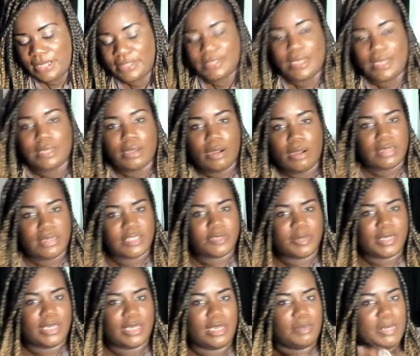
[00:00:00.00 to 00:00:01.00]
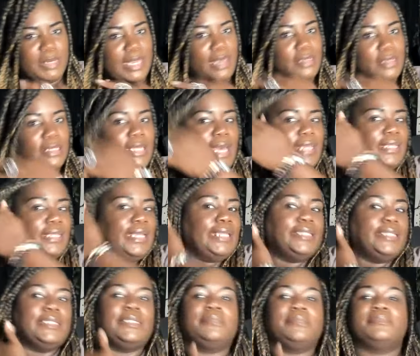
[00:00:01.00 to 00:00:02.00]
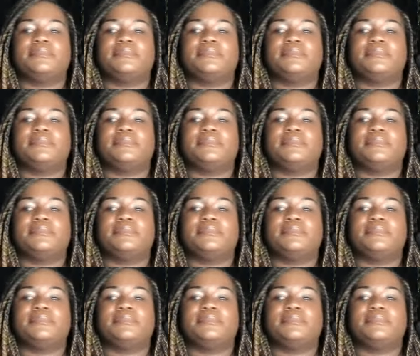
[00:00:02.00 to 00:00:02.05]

That card has been coming out a lot lately.